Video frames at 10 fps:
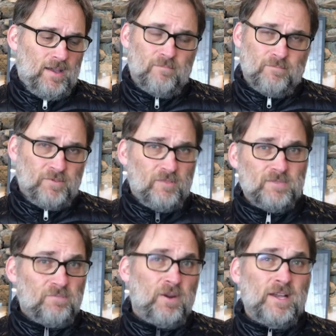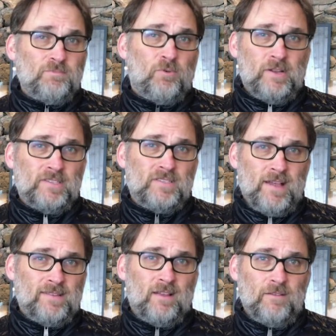In terms of price points, though,
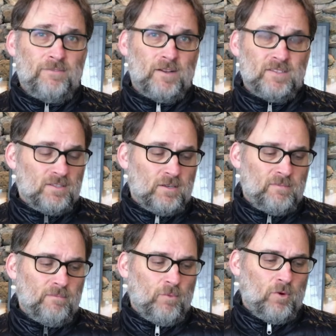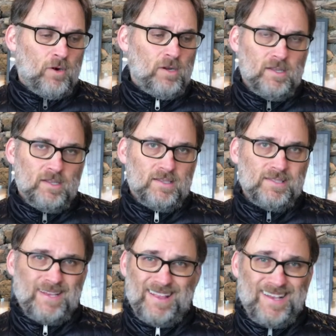that Telefunken's a little bit more.
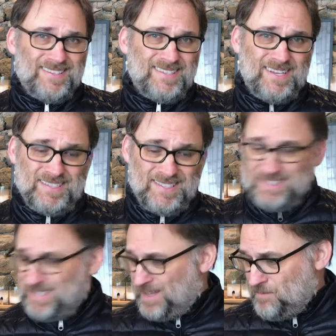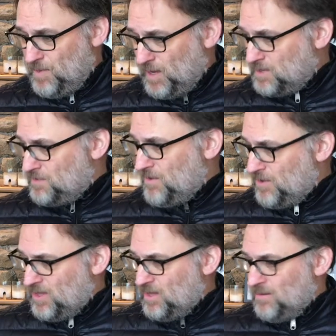This guy, like I said, is $69 for
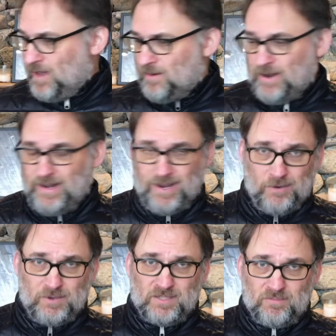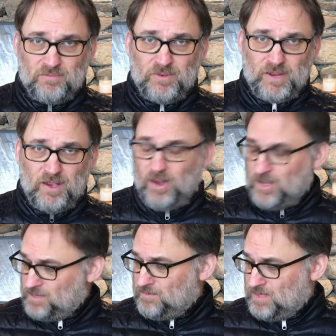everything you get right here, which is a pretty
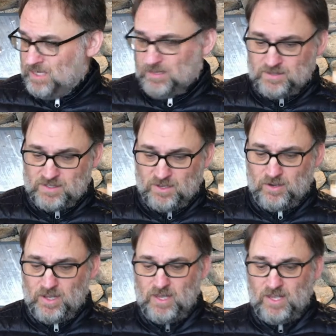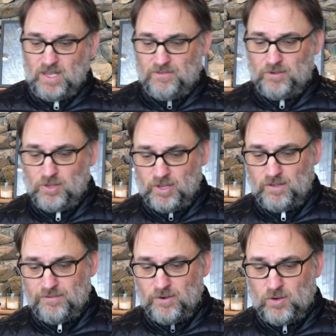awesome deal. So if you're
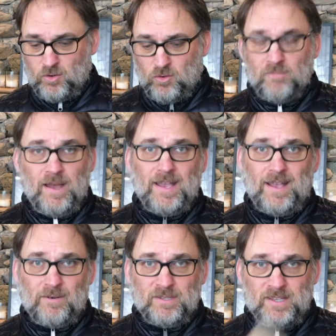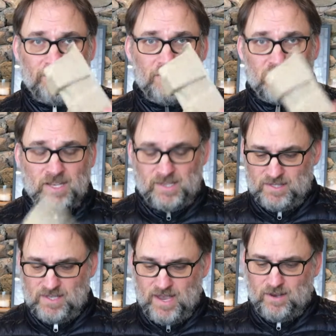looking for a cool mic, I would definitely check
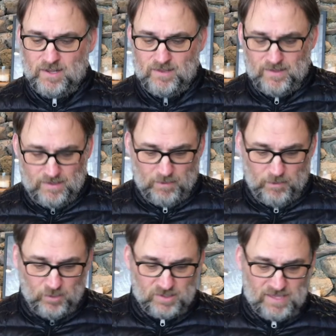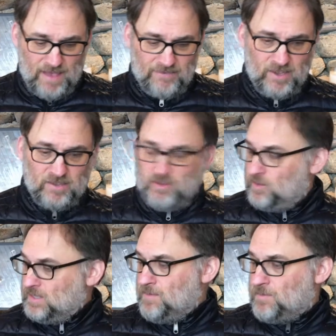this out. But we'll dive in, do
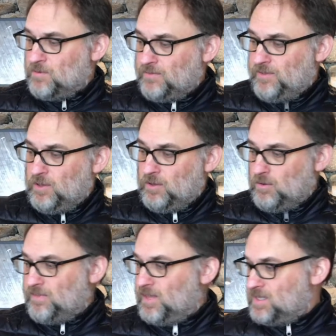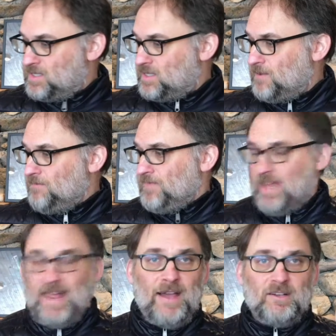a deeper review of this
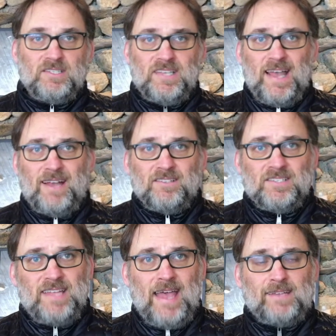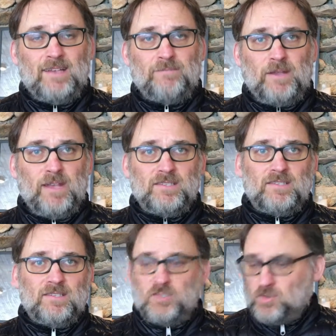and how it sounds stacked up
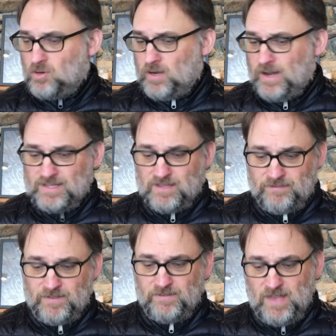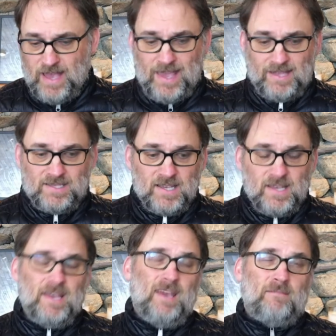against the Shure SM58
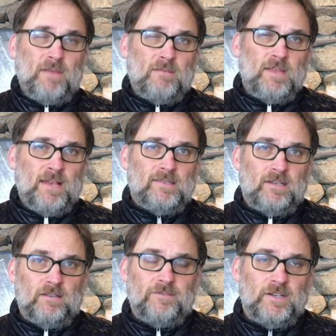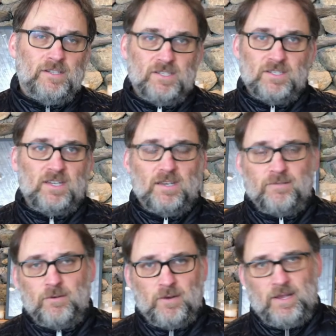and maybe that Telefunken, just to
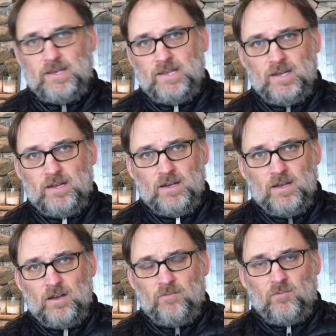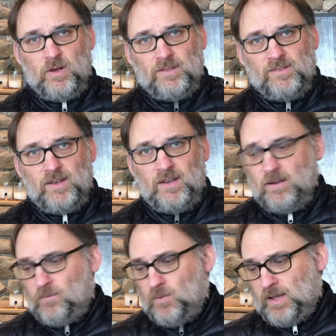give you an idea of what
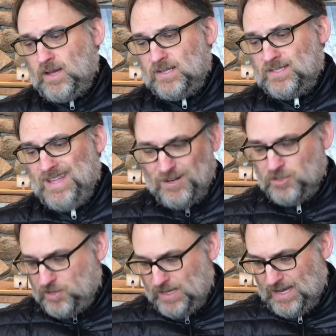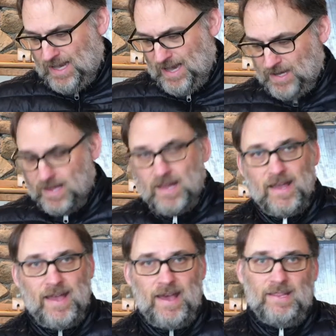kind of sound you're gonna get
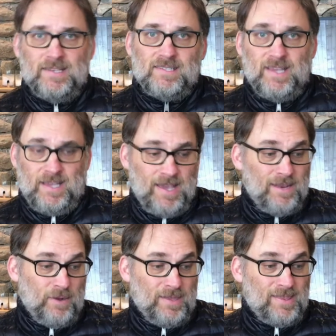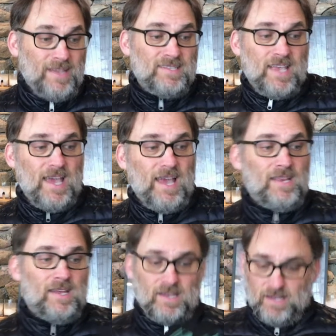out of this thing. Anyway, thanks
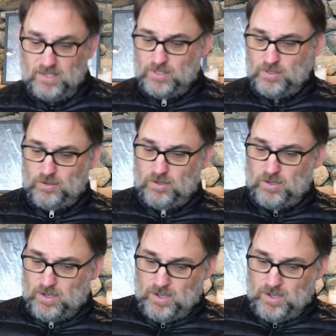again to